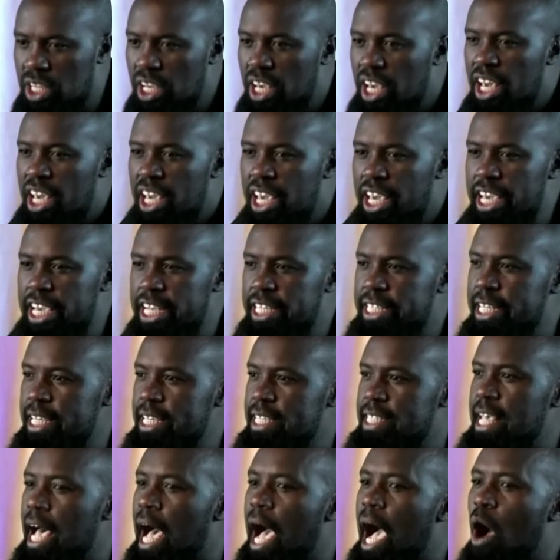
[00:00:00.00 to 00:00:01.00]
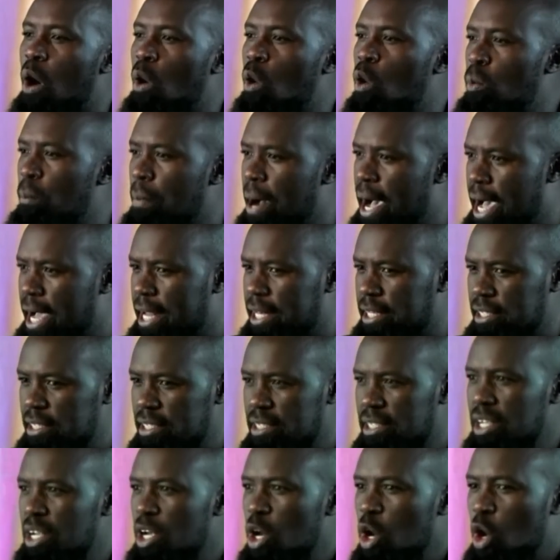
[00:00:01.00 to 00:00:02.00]
It is a woman
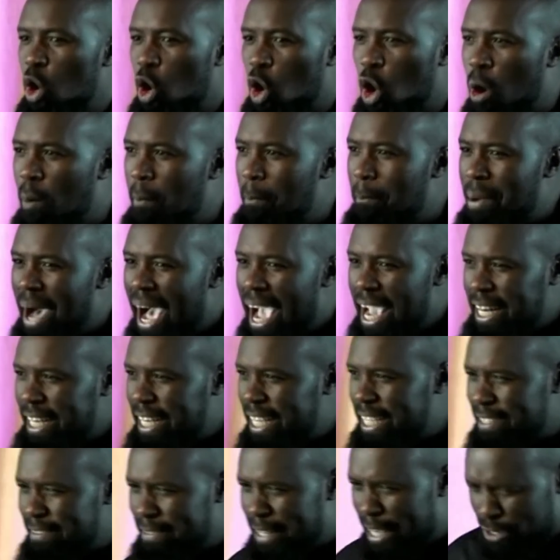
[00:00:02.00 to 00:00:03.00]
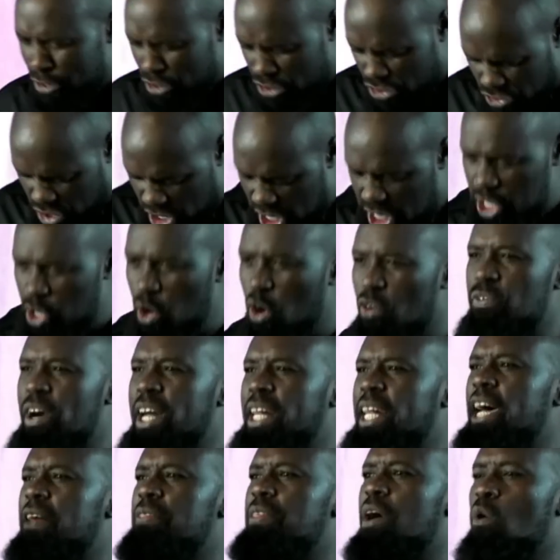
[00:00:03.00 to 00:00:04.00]
combining the seed of
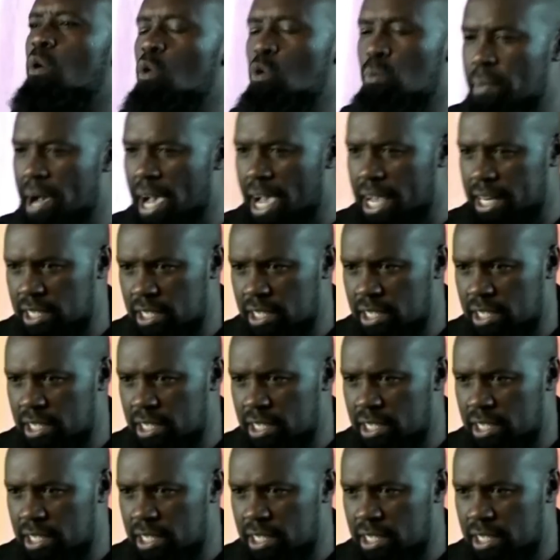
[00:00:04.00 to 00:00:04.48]
another woman,